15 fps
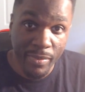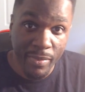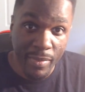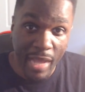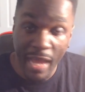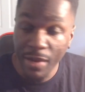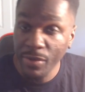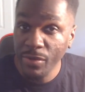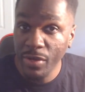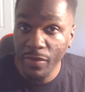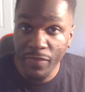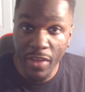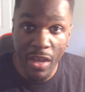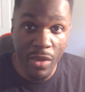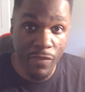I don't know if
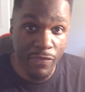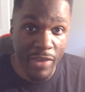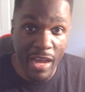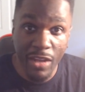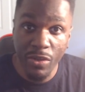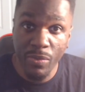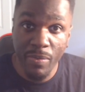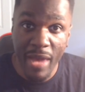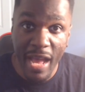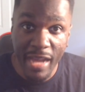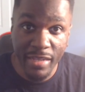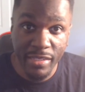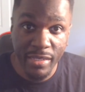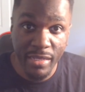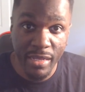y'all follow
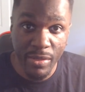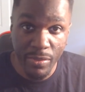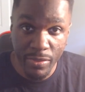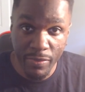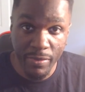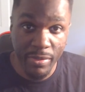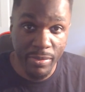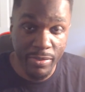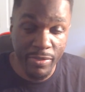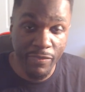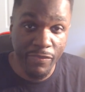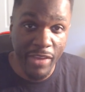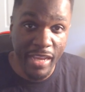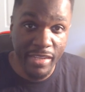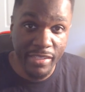boxing. It was a
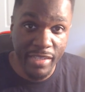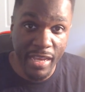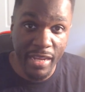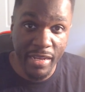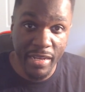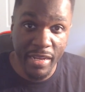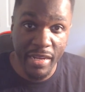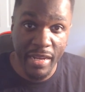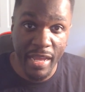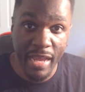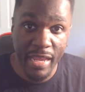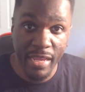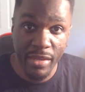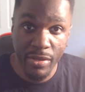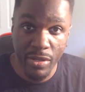fight Saturday
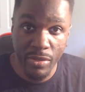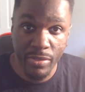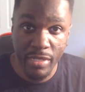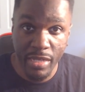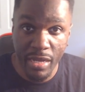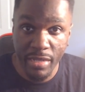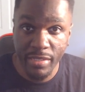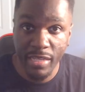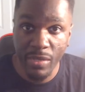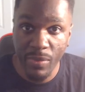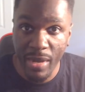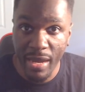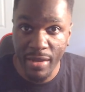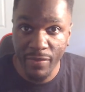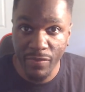night. You know, Deontay
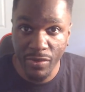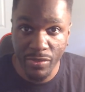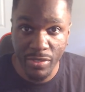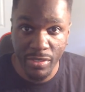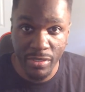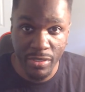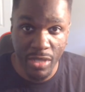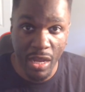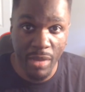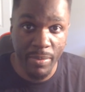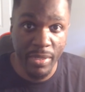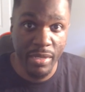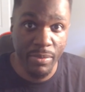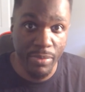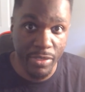Wilder versus
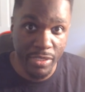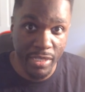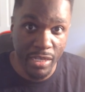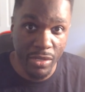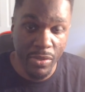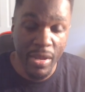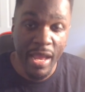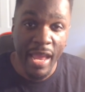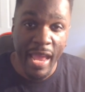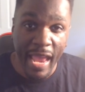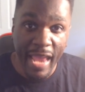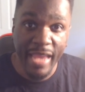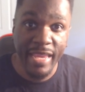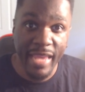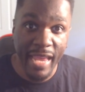Dominic Brazil,
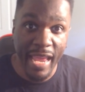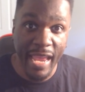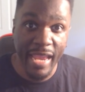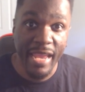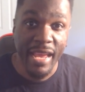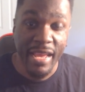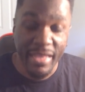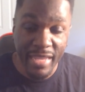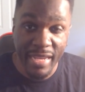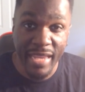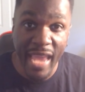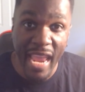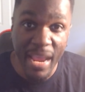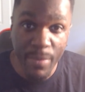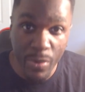a.k.a. the
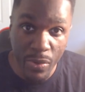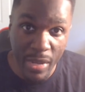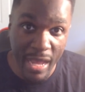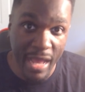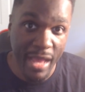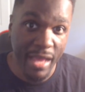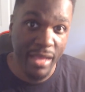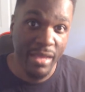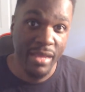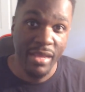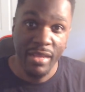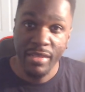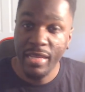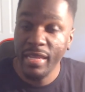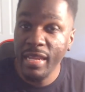cable guy.
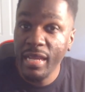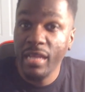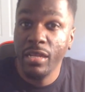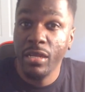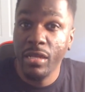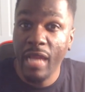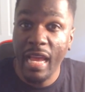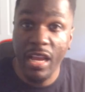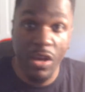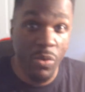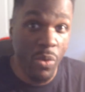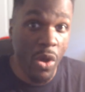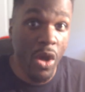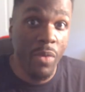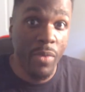The nigga looked like a
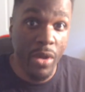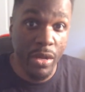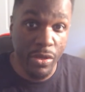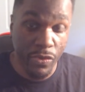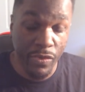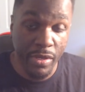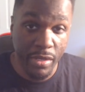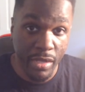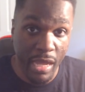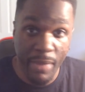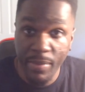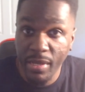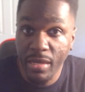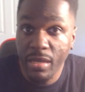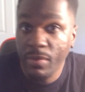Walmart greeter. I
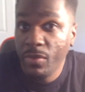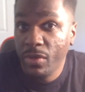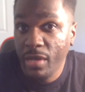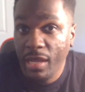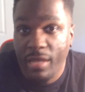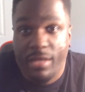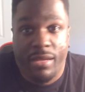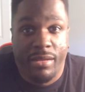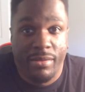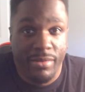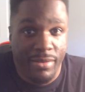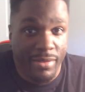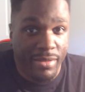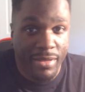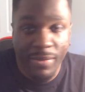mean, come on.
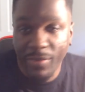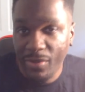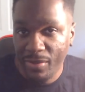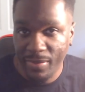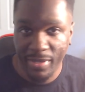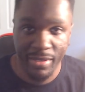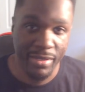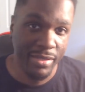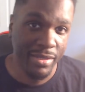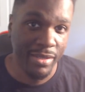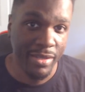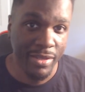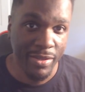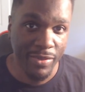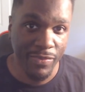Come on, man.
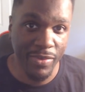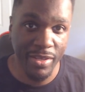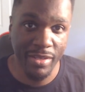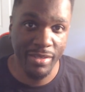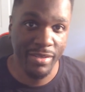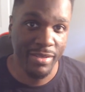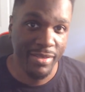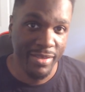Really?